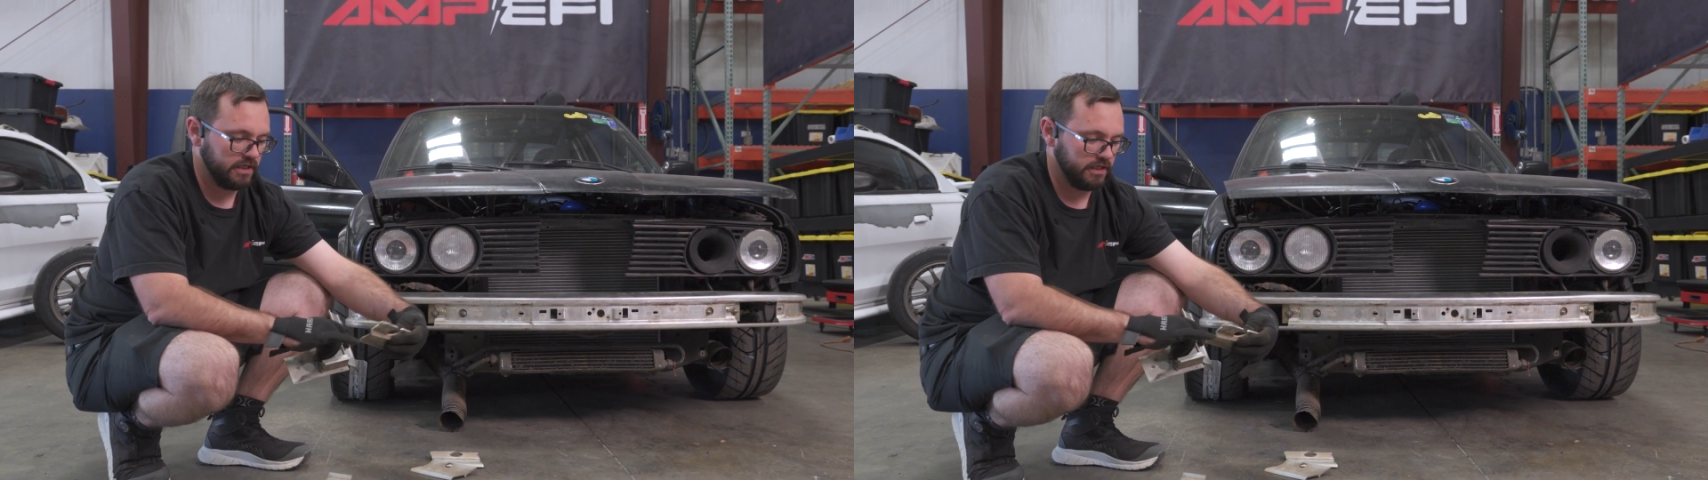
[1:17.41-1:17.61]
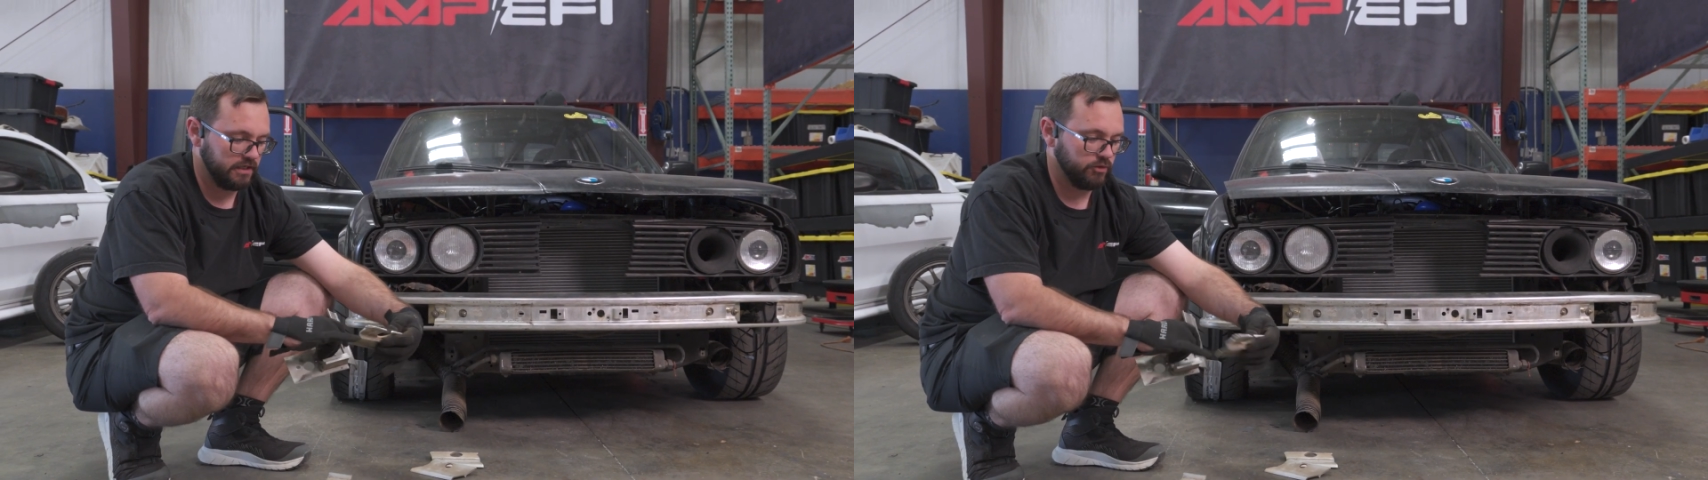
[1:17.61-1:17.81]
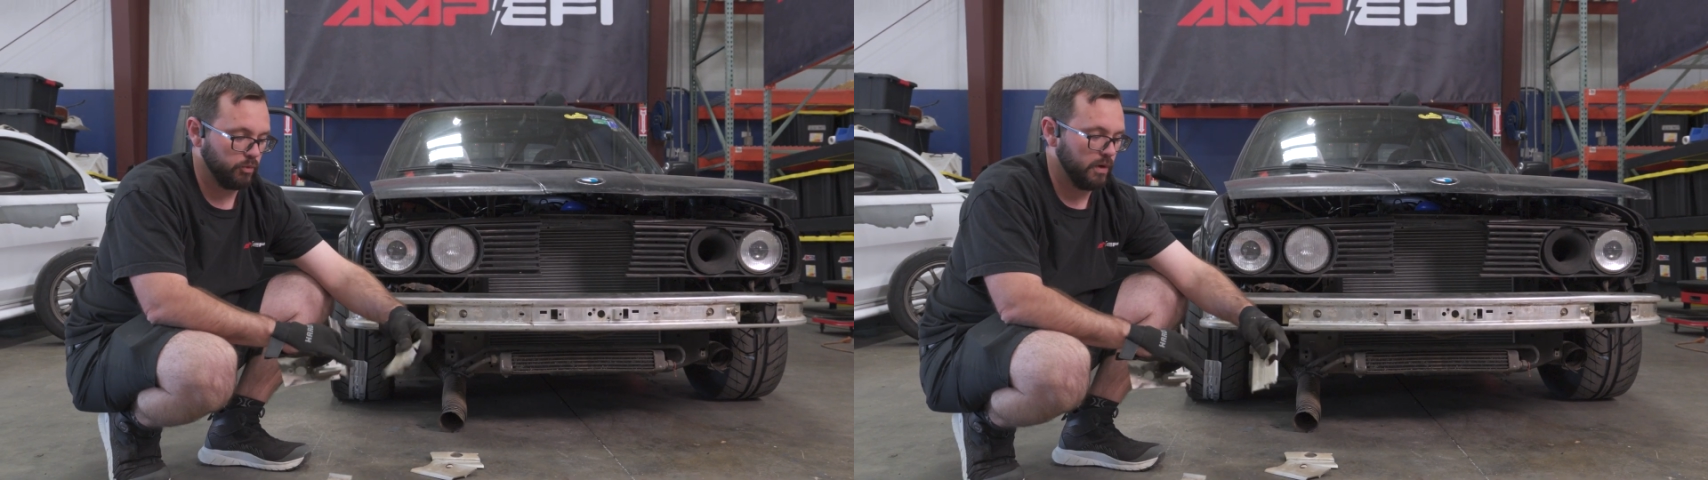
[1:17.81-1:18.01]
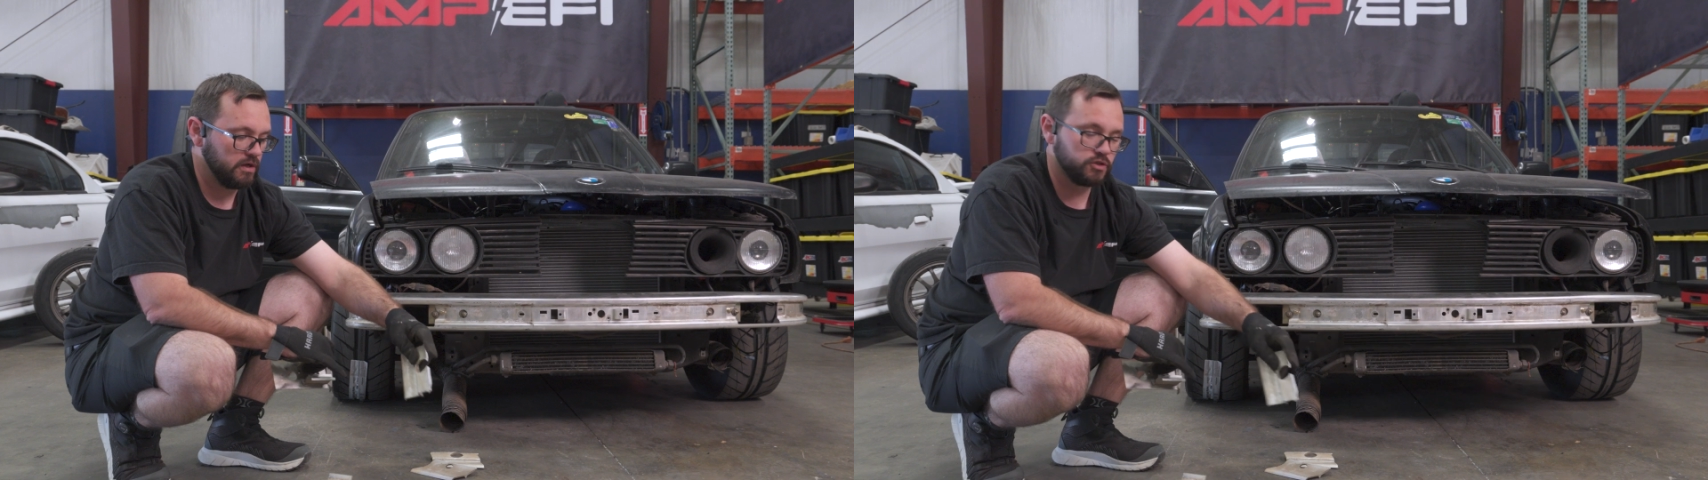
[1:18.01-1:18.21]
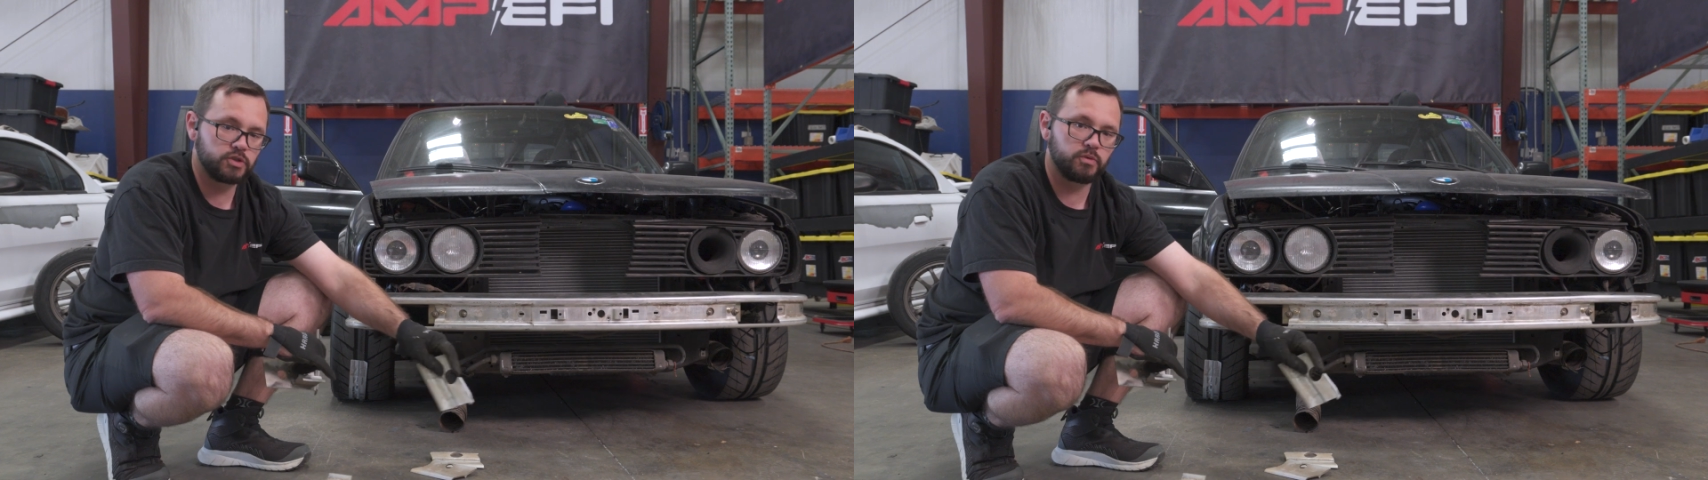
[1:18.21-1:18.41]
and the
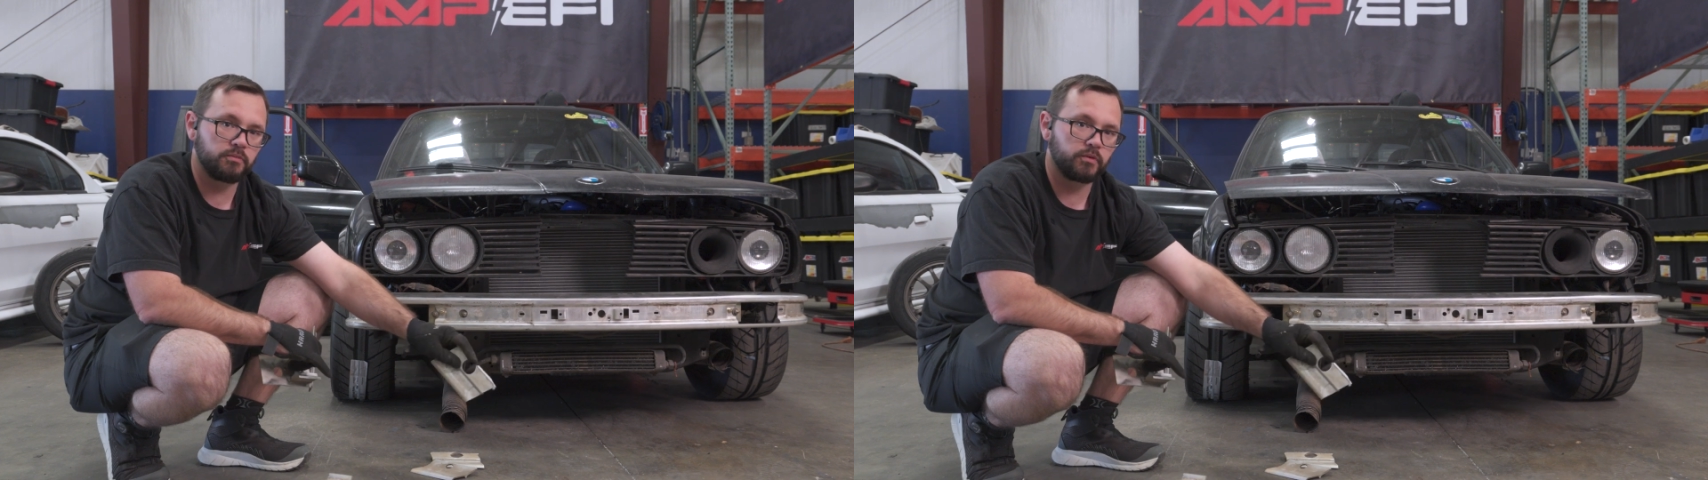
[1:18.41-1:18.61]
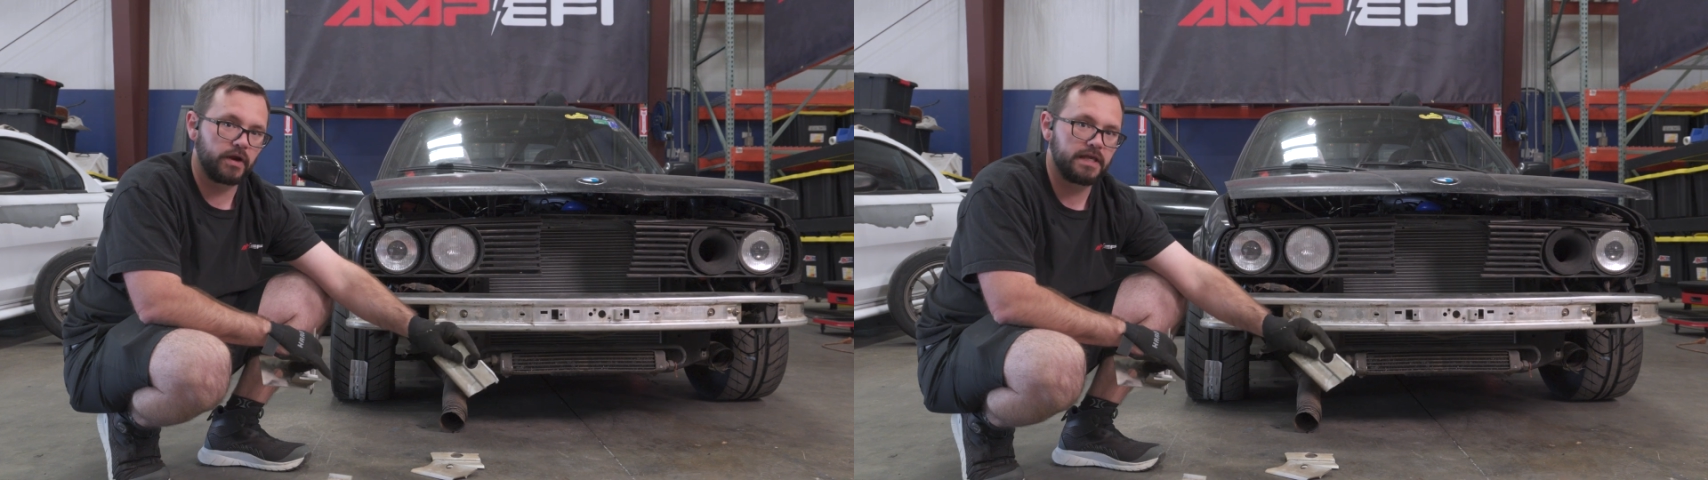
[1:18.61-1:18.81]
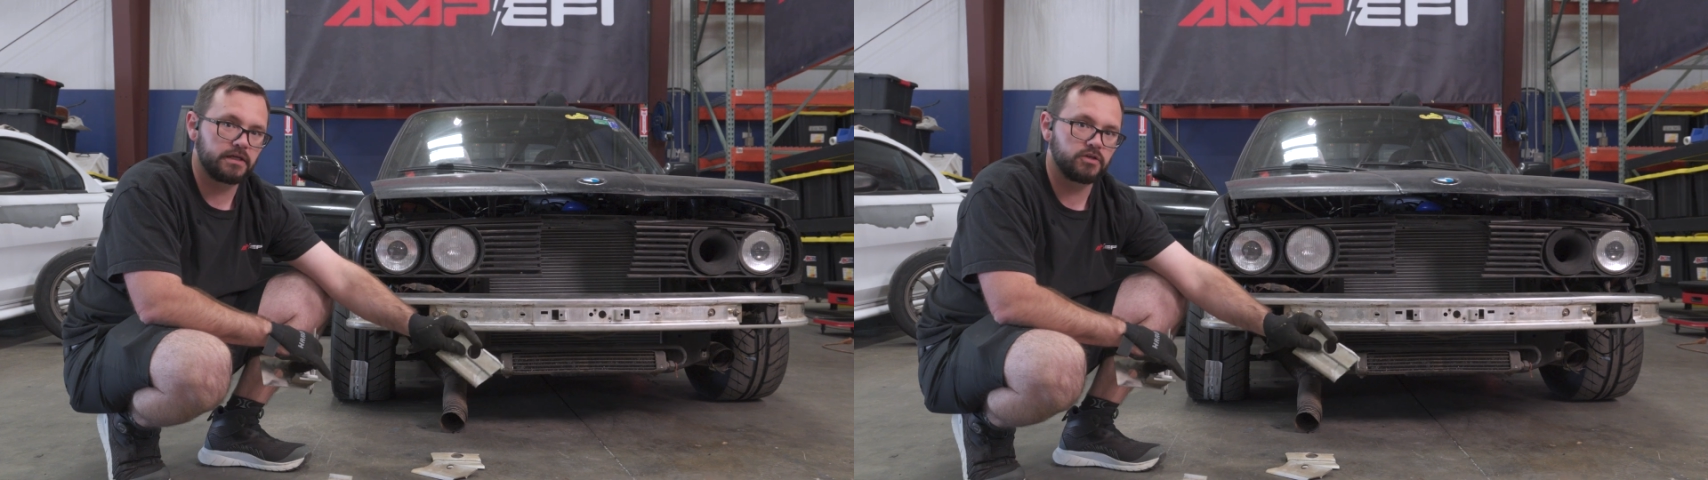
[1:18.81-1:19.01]
welds will break